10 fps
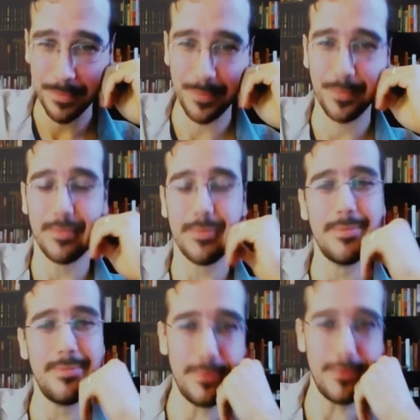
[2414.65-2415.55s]
to focus
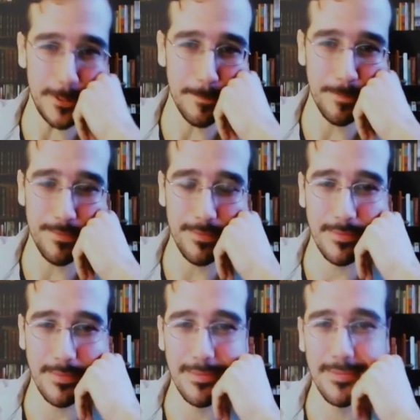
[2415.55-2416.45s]
on
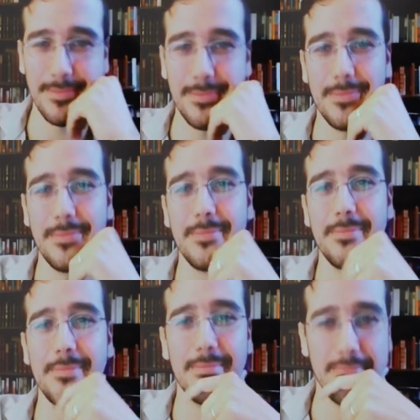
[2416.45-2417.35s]
inflation
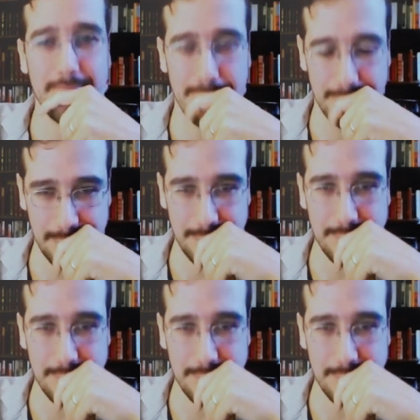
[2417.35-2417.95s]
is because,